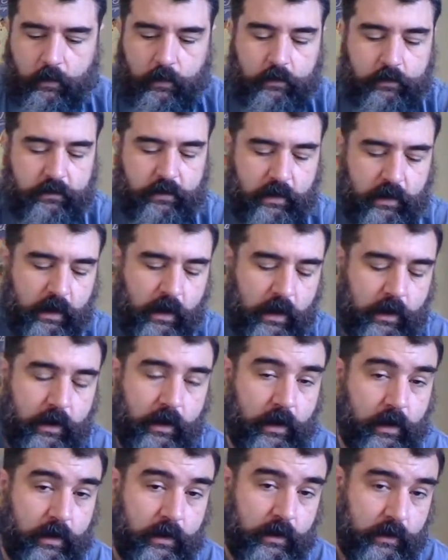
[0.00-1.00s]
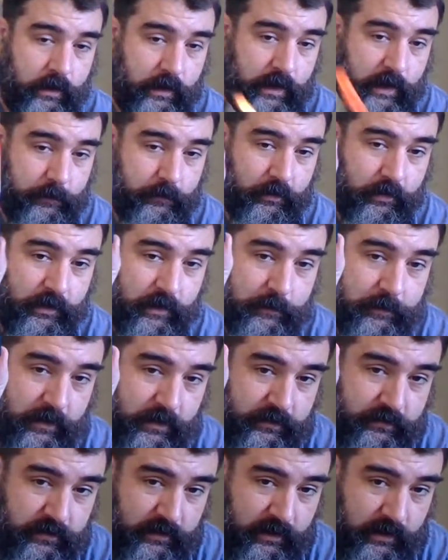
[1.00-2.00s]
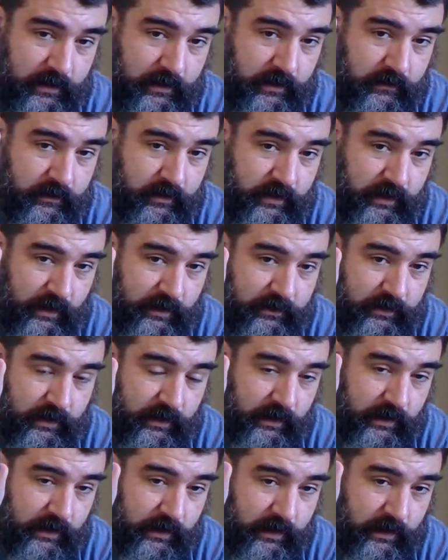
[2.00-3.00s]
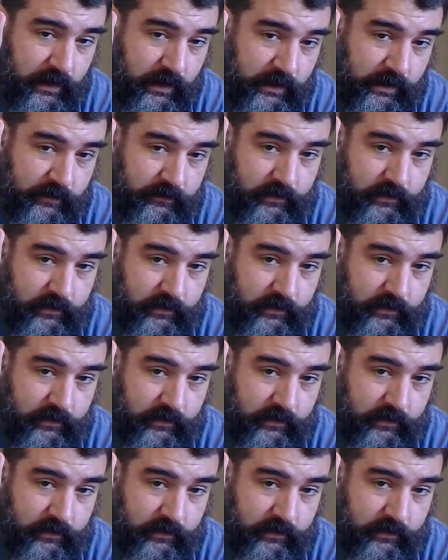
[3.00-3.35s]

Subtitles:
And again, Hyper Olympics. I love collecting 80s